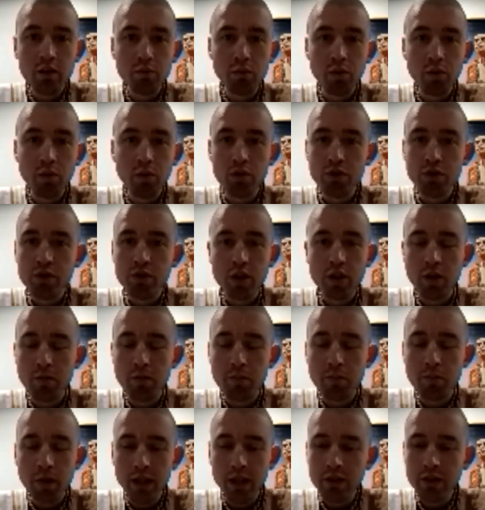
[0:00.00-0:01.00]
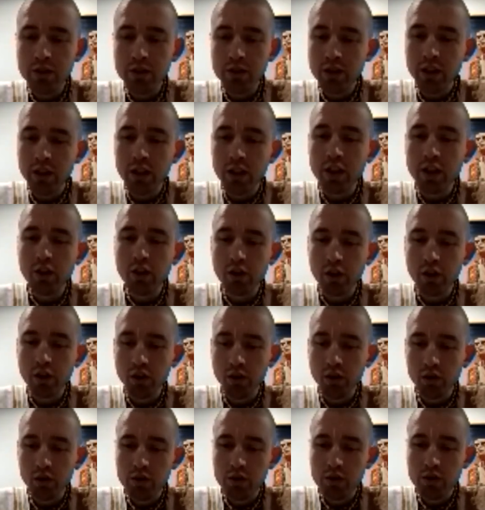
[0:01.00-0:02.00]
most amazing
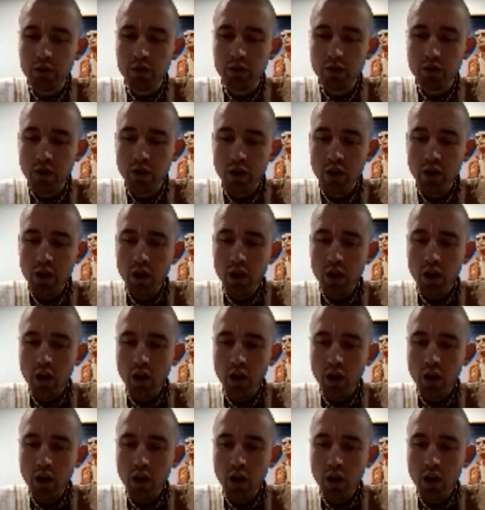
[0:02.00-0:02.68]
heroes